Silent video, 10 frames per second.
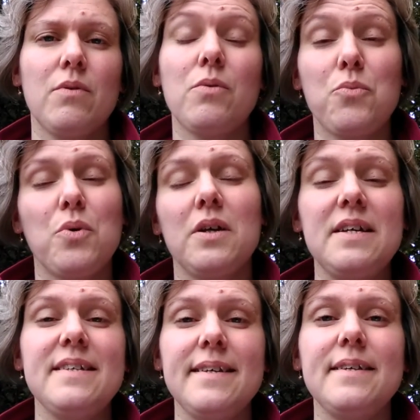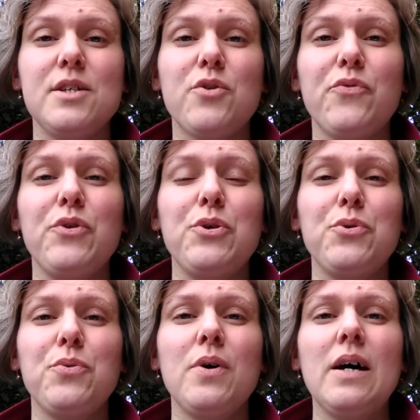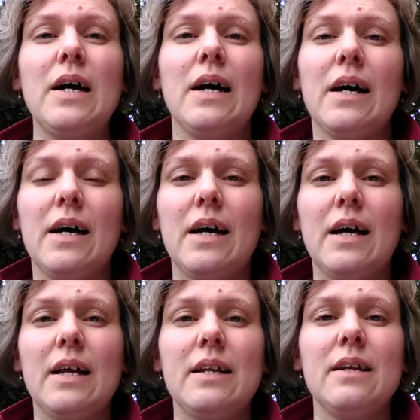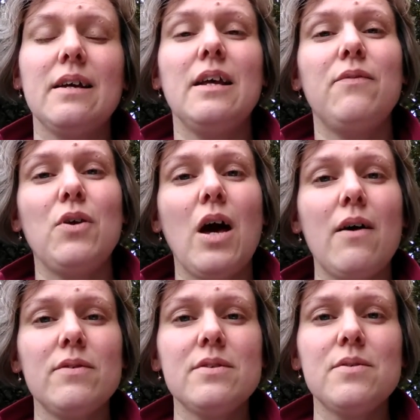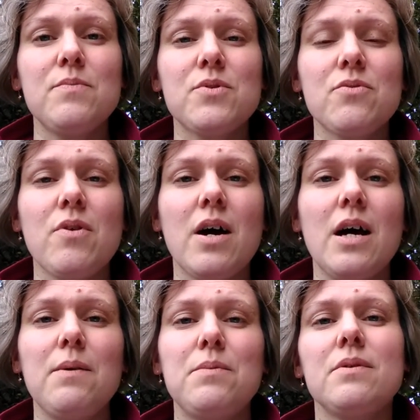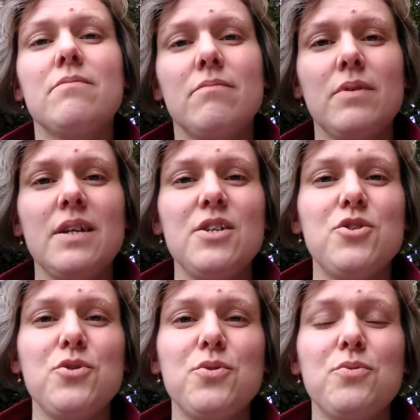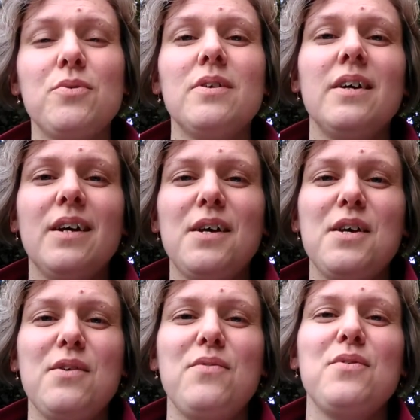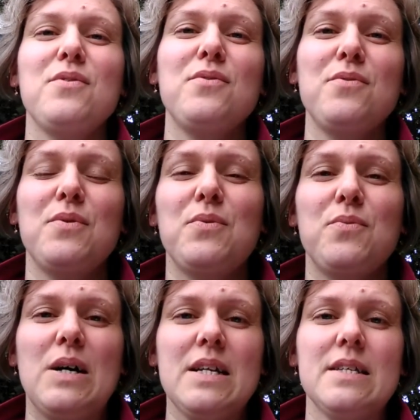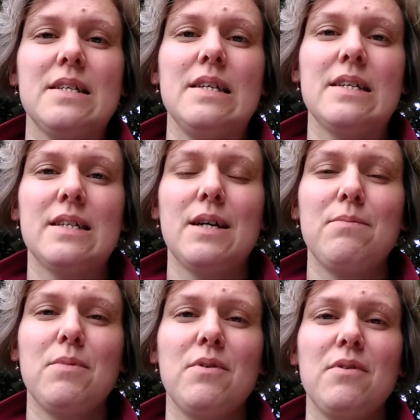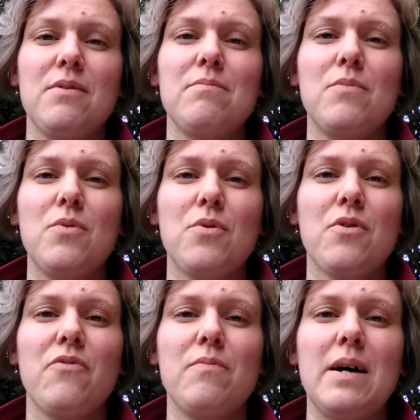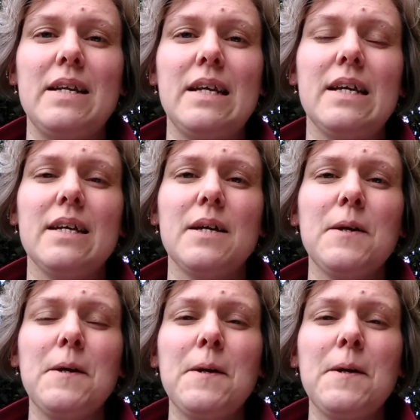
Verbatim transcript: well, is easier for you. And if you haven't subscribed, please do if you want to see some more of my knitting.